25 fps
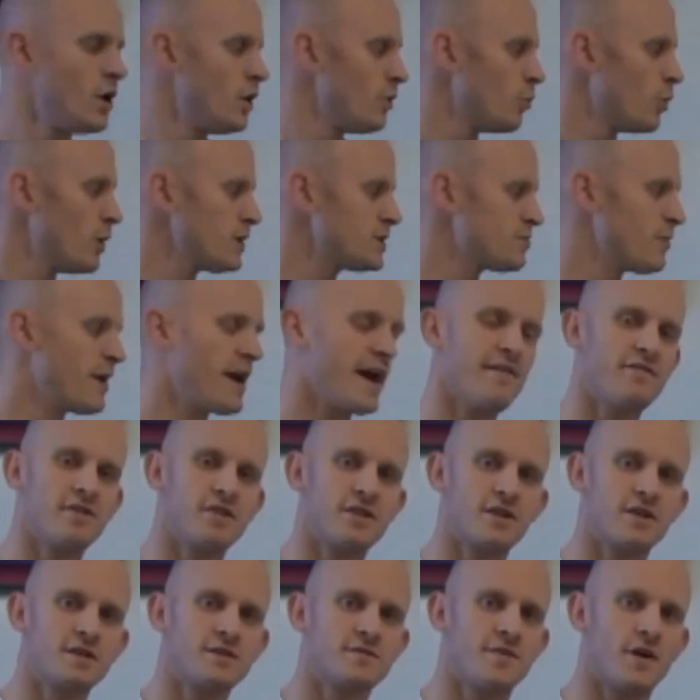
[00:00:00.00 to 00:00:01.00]
Once we have
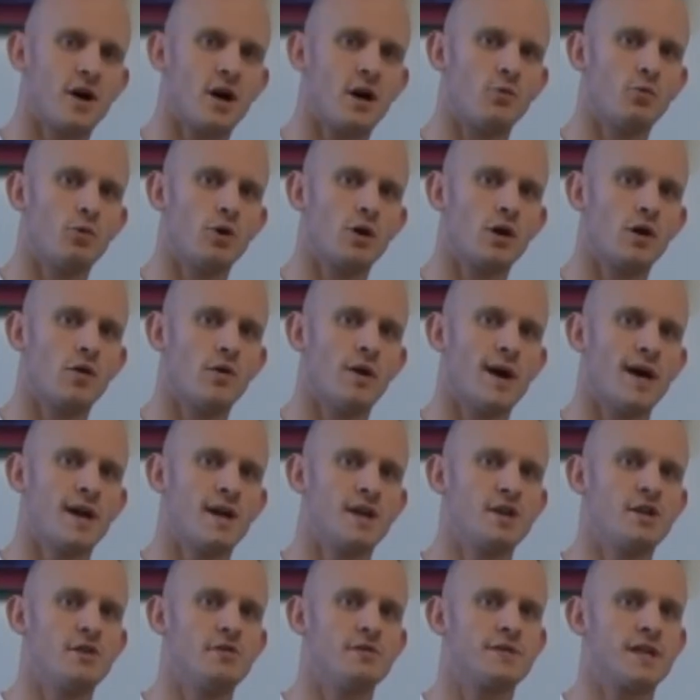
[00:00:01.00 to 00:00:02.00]
it this far, we'll go ahead
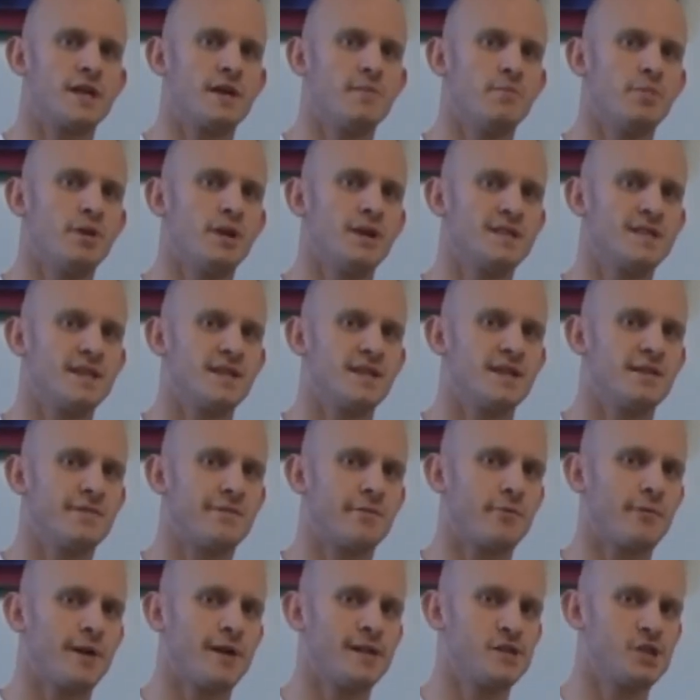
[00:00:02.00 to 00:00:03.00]
and use implicit
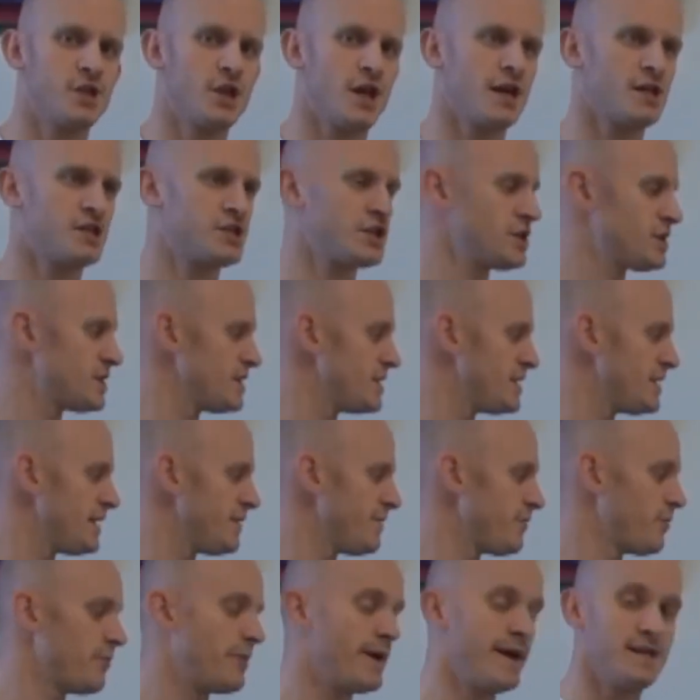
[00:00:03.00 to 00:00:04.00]
differentiation to
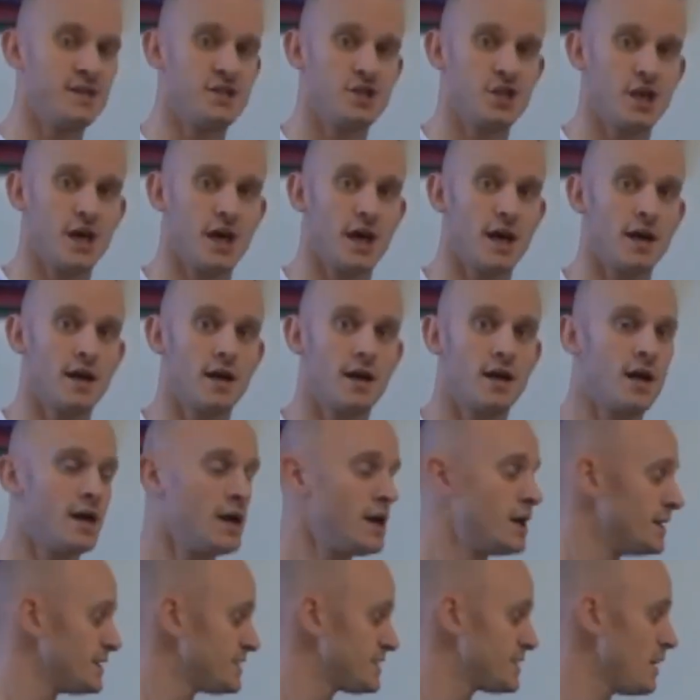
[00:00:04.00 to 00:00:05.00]
differentiate.
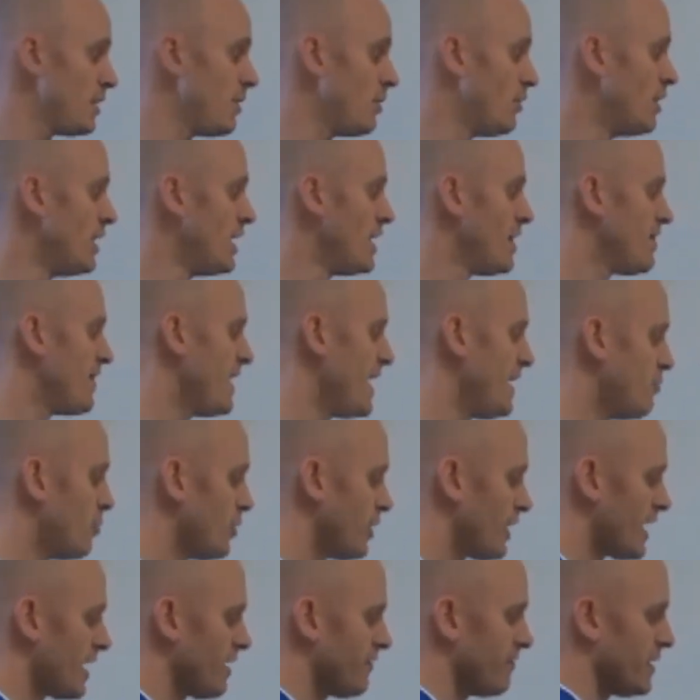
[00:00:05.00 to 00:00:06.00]
So that
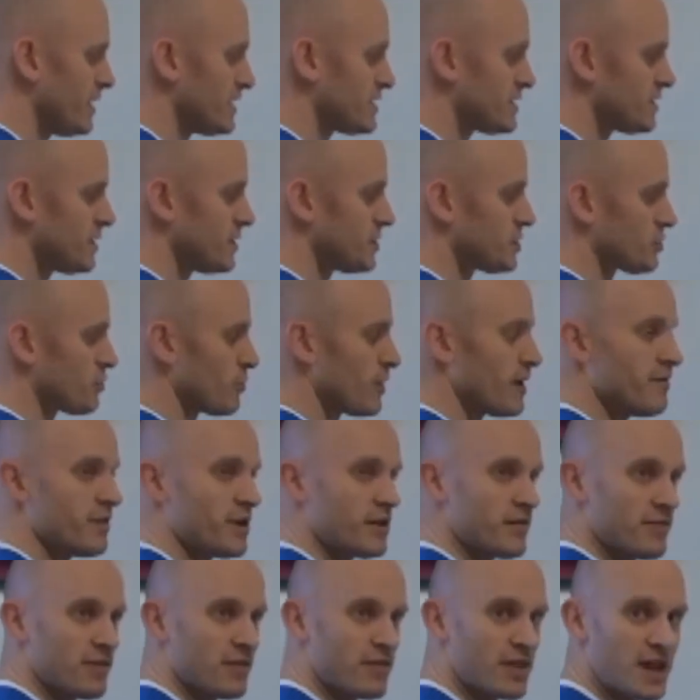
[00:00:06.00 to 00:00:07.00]
will give us the
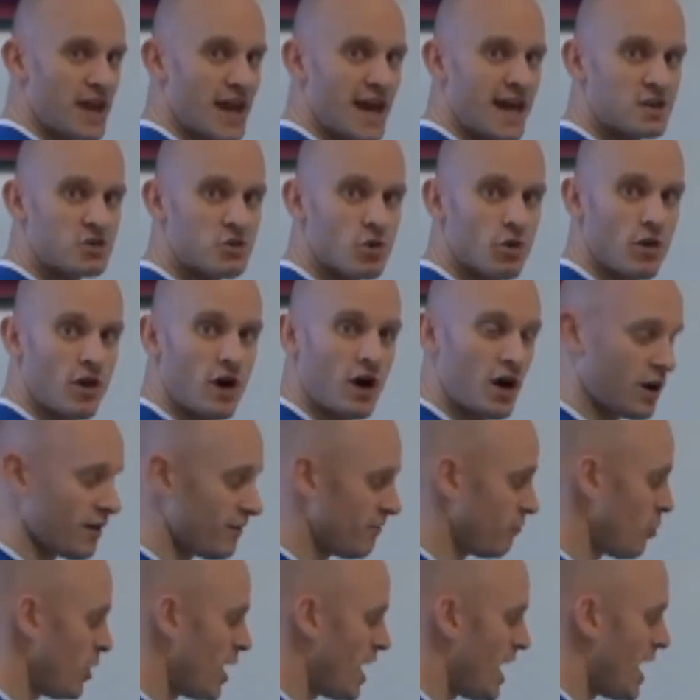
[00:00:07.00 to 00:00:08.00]
derivative of the natural log
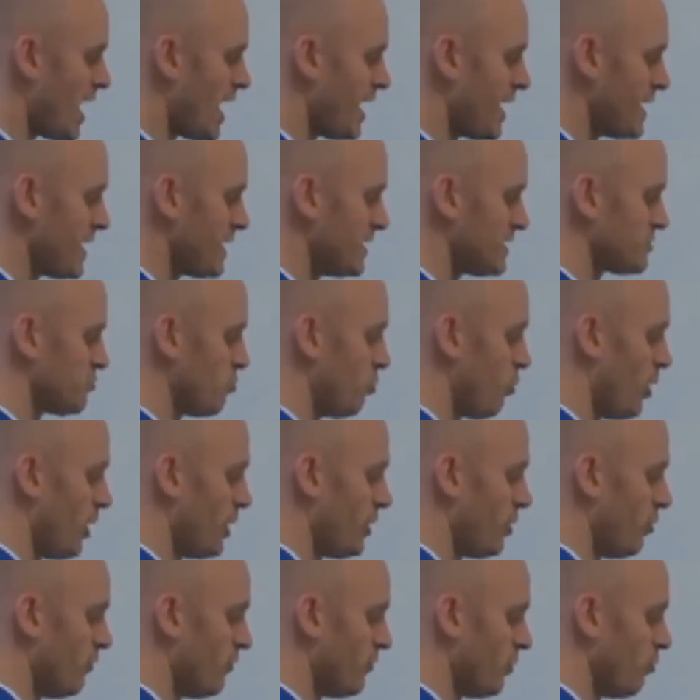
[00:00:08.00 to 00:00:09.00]
of y is
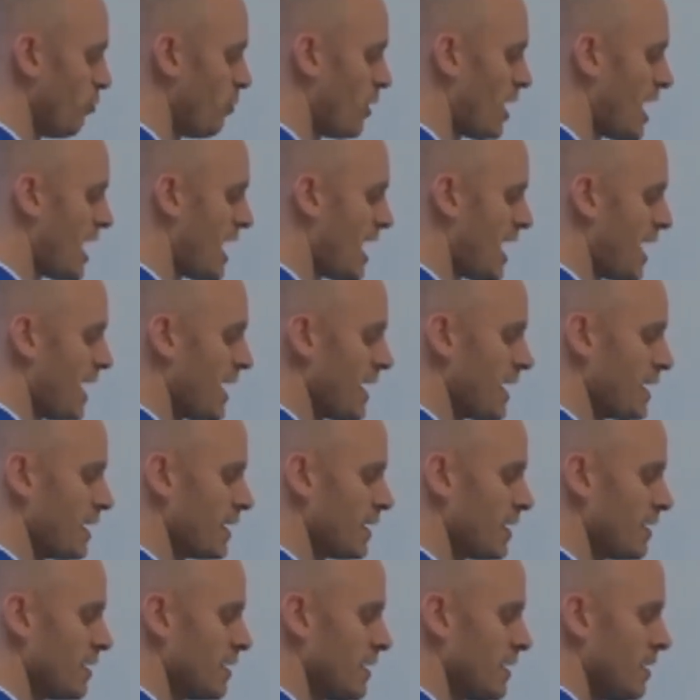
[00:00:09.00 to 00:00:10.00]
1 over y
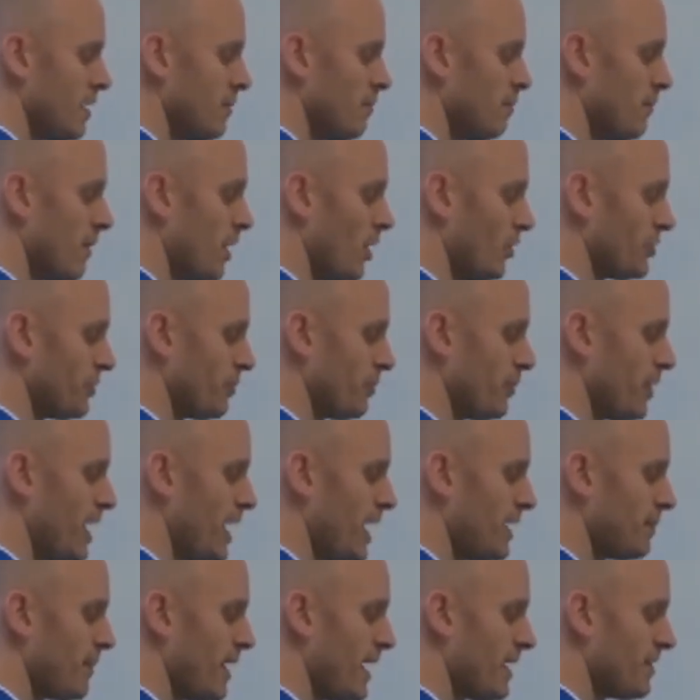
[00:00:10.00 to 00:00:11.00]

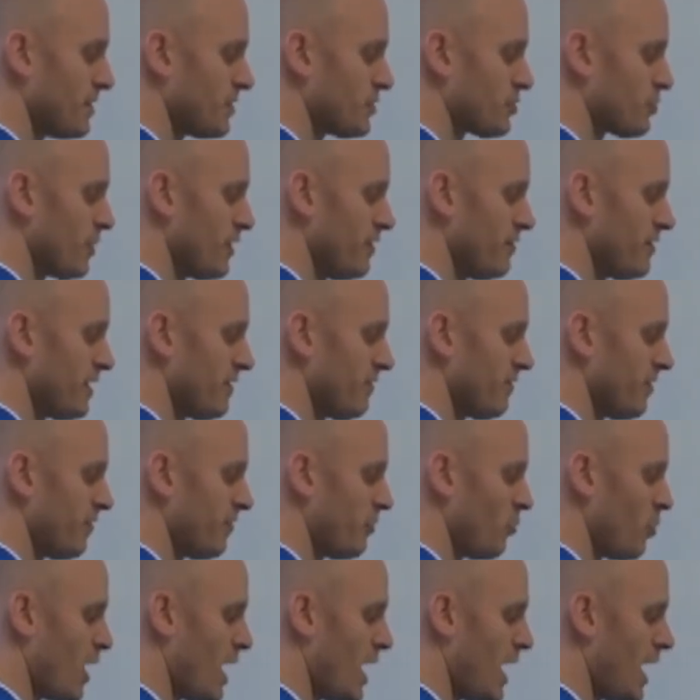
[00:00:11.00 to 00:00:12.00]
multiplied by the derivative
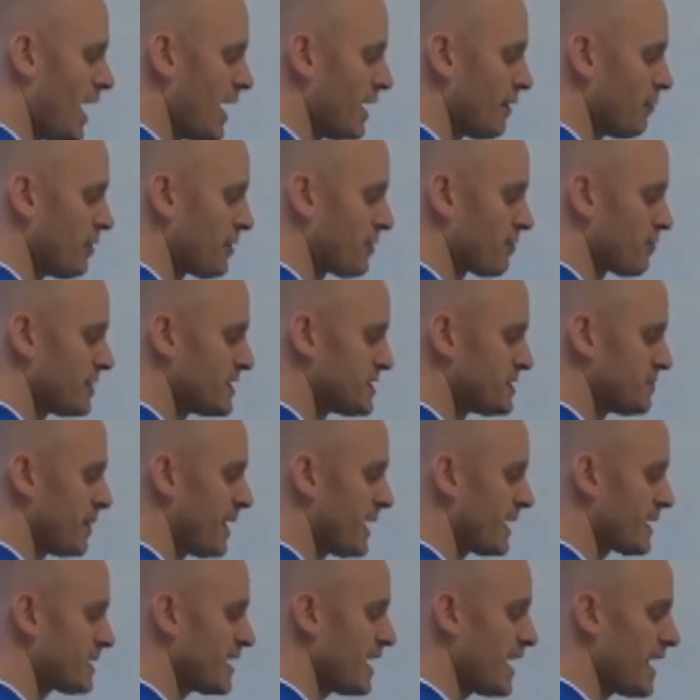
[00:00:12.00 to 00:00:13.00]
of y with
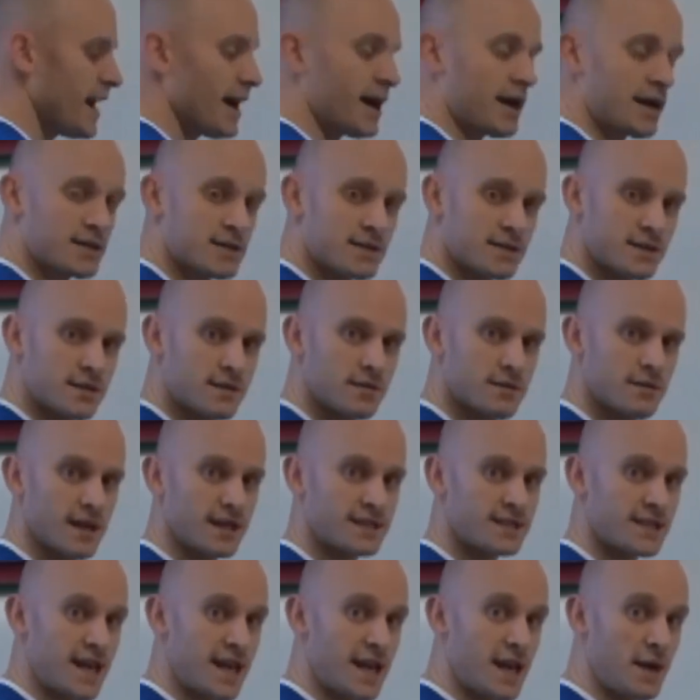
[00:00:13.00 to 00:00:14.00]
respect to x.
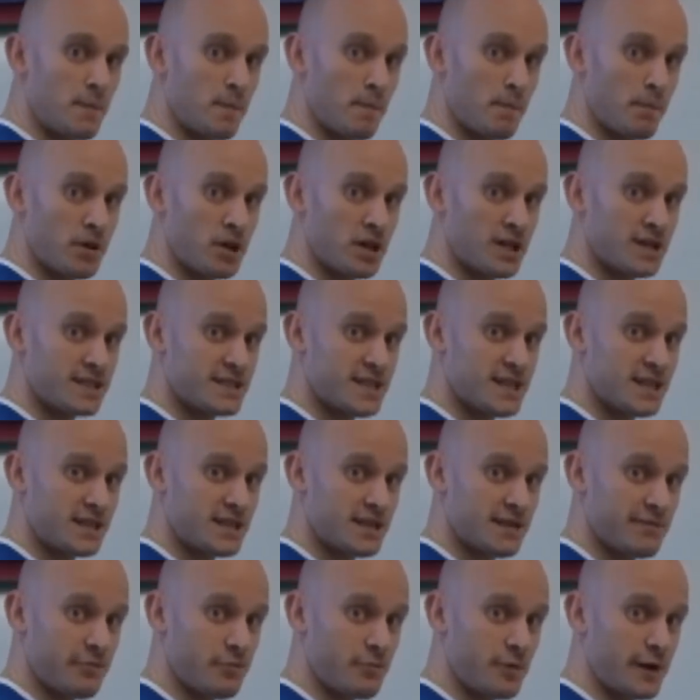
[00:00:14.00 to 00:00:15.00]
That's implicit
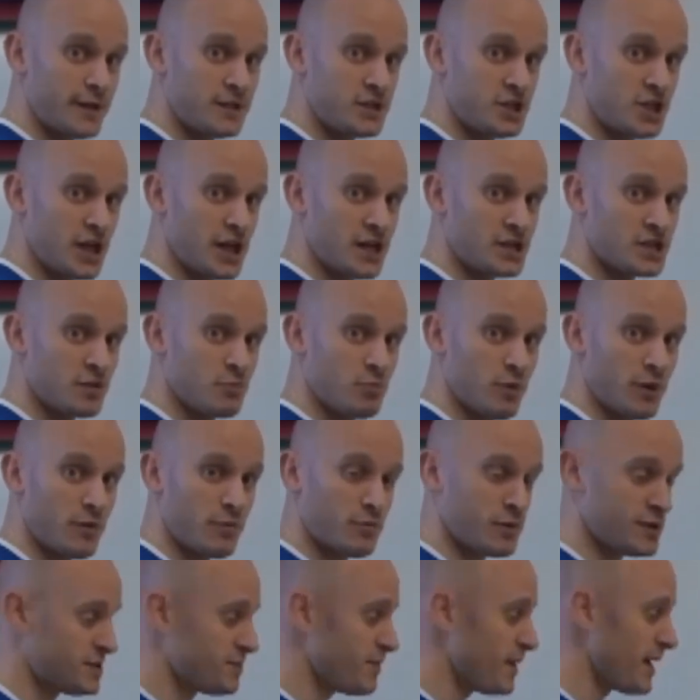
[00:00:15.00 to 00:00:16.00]
differentiation with
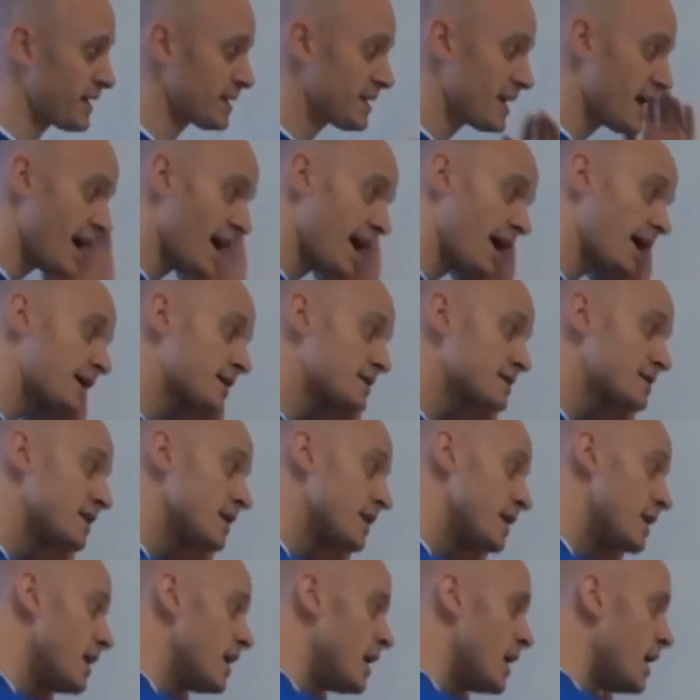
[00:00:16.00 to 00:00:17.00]
respect to x.